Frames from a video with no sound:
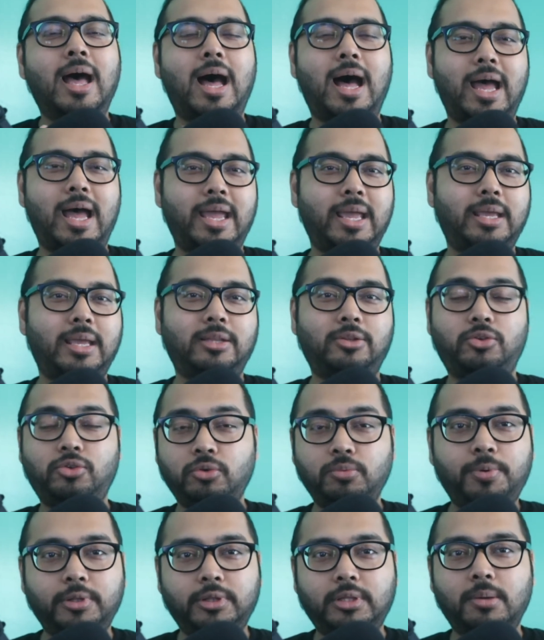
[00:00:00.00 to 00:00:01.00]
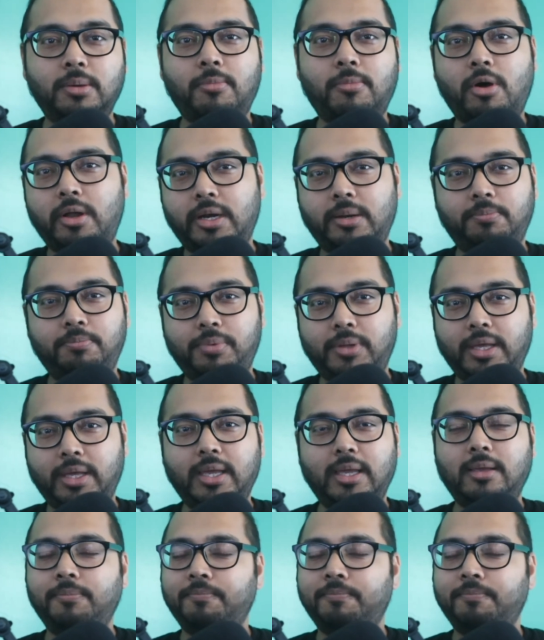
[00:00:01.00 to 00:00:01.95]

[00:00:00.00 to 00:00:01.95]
I do put them on and play.